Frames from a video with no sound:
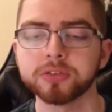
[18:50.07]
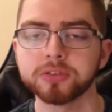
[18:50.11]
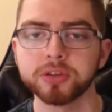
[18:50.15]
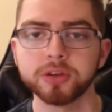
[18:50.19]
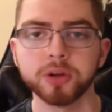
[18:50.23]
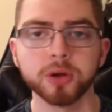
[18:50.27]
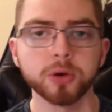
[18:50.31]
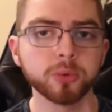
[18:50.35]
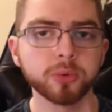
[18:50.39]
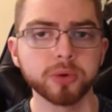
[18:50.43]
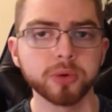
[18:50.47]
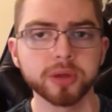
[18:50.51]
You
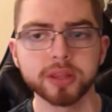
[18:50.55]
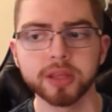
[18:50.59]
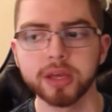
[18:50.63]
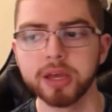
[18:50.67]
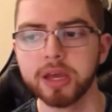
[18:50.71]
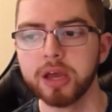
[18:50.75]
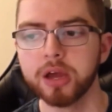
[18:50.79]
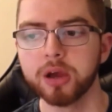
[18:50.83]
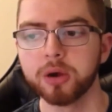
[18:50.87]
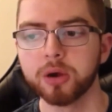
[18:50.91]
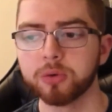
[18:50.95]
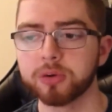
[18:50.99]
know,
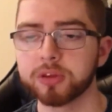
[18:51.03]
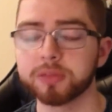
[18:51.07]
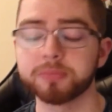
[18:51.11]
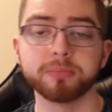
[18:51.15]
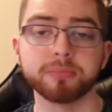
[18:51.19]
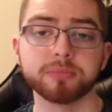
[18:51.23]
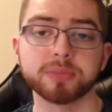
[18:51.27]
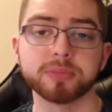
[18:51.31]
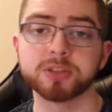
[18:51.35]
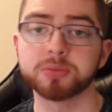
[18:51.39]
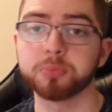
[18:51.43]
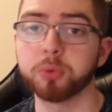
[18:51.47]

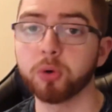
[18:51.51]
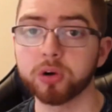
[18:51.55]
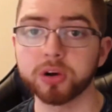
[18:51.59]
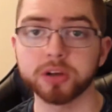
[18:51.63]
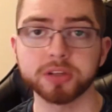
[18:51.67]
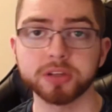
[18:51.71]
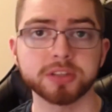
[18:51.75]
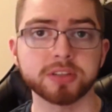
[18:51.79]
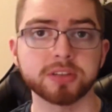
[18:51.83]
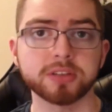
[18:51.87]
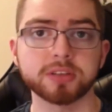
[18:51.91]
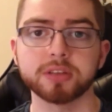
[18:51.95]
with
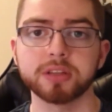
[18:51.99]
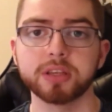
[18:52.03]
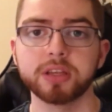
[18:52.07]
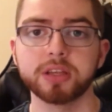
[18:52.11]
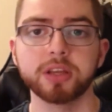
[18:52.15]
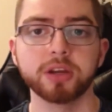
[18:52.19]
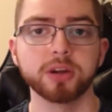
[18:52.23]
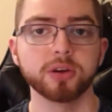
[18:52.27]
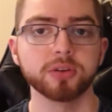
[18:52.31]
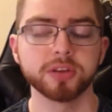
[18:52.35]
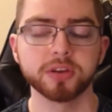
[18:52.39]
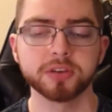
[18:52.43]
sports, you
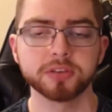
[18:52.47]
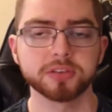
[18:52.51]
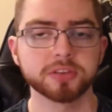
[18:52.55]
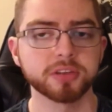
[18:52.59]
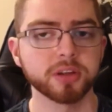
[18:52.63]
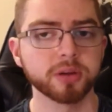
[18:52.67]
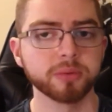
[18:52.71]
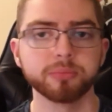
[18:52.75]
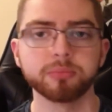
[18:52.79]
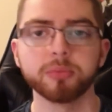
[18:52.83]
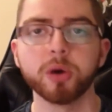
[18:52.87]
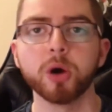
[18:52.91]
know, there's
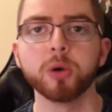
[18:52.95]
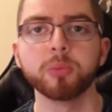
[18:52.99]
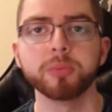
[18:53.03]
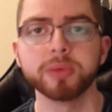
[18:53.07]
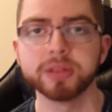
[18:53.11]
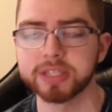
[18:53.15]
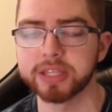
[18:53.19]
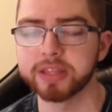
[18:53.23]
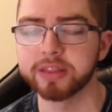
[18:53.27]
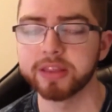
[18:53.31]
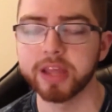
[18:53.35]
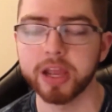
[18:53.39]
some
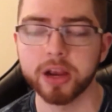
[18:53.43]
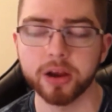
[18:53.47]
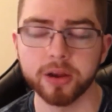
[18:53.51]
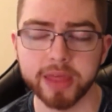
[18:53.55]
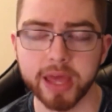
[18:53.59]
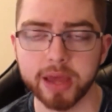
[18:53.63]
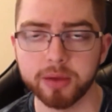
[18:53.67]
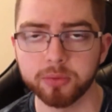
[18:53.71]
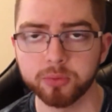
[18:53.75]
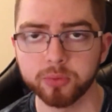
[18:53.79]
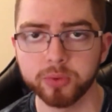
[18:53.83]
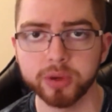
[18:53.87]
moments in there
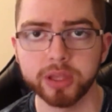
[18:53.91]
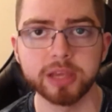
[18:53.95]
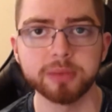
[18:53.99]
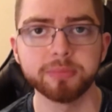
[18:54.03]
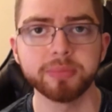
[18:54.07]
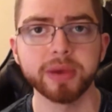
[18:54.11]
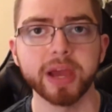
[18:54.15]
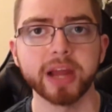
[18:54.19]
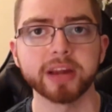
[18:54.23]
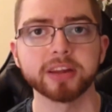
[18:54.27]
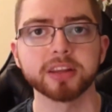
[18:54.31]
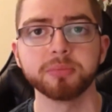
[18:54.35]
that really
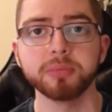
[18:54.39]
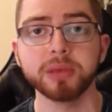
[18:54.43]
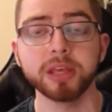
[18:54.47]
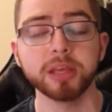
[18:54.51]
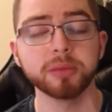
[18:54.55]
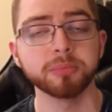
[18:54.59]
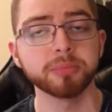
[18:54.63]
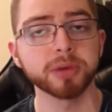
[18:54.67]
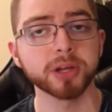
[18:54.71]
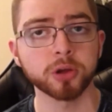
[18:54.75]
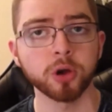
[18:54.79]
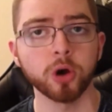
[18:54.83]
impacted me,
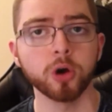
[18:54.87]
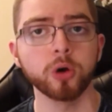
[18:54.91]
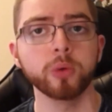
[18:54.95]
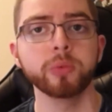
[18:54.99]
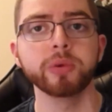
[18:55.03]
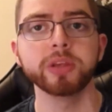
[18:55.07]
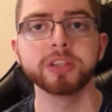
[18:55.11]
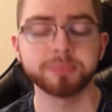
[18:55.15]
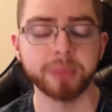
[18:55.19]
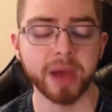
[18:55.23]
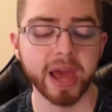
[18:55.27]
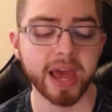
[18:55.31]
but
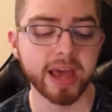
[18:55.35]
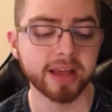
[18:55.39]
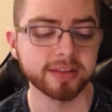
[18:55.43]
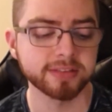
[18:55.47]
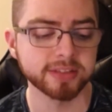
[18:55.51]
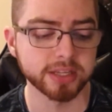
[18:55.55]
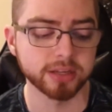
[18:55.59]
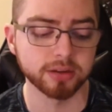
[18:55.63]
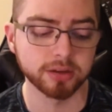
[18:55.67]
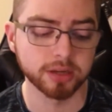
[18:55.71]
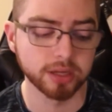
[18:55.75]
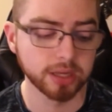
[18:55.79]
Kobe's
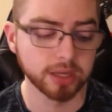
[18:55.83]
passing